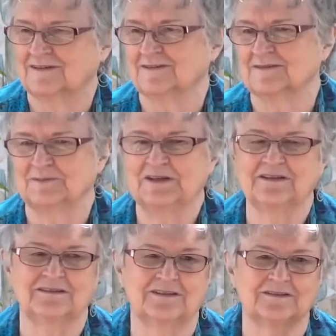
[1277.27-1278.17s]
it's a
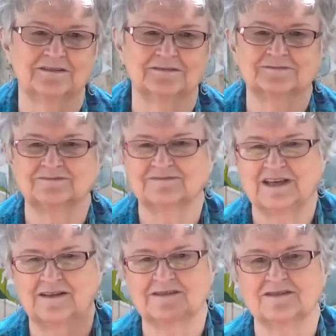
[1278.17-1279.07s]
big deal,
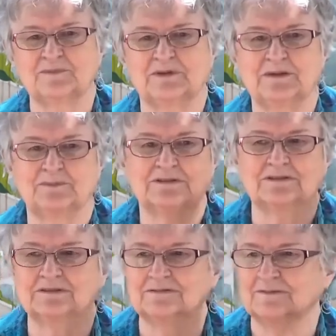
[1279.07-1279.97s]
thousands of
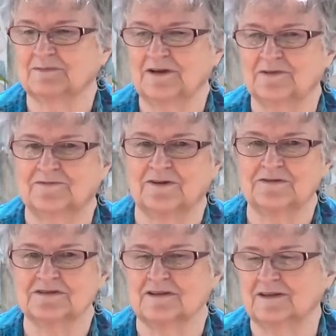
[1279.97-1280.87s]
people,
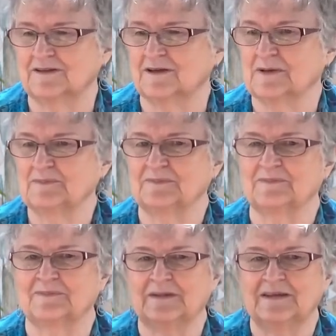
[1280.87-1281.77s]
microphones lined up,
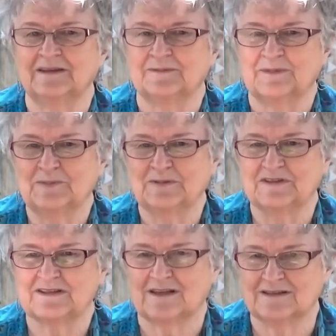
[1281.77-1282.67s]
people
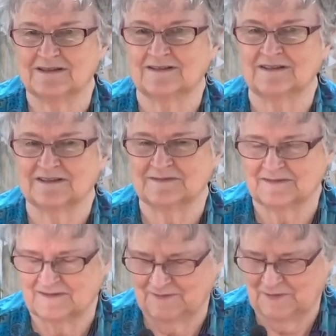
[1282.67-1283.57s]
discussing
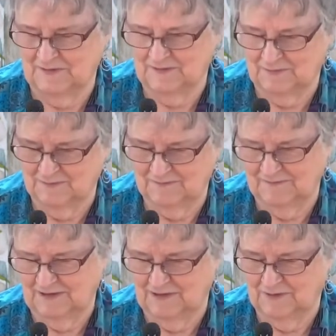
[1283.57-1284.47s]
whether
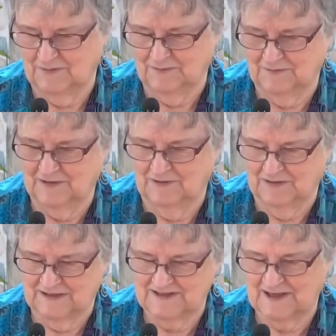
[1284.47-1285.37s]
they're going
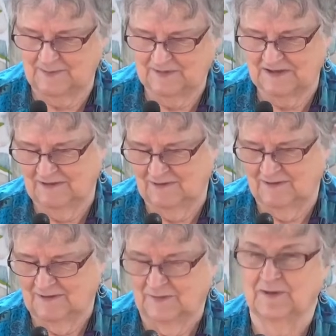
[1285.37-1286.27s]
to accept
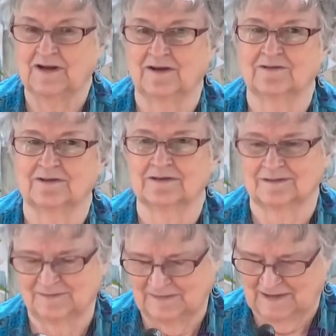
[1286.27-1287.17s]
whatever,
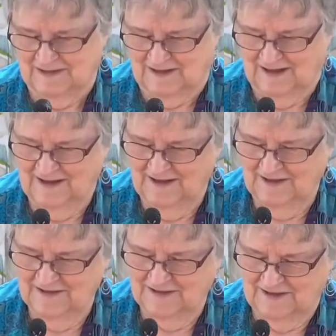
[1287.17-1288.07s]

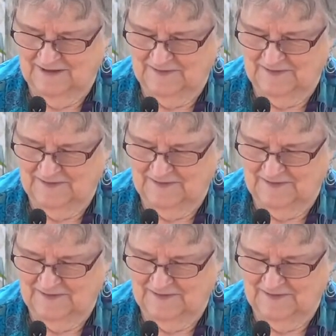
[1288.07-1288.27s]
and